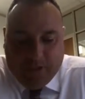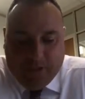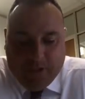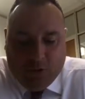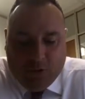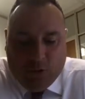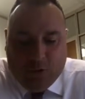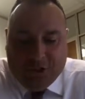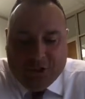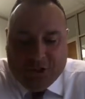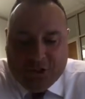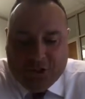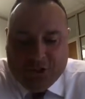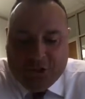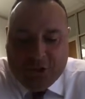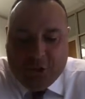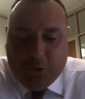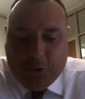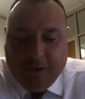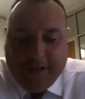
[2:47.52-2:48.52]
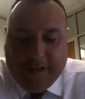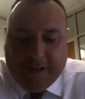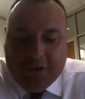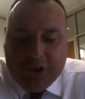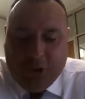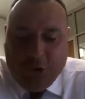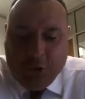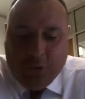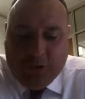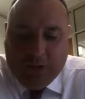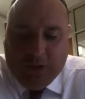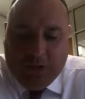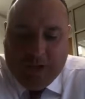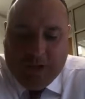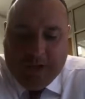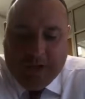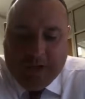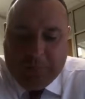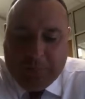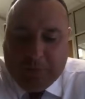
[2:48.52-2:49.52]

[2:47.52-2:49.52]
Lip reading: Question 2, how do you align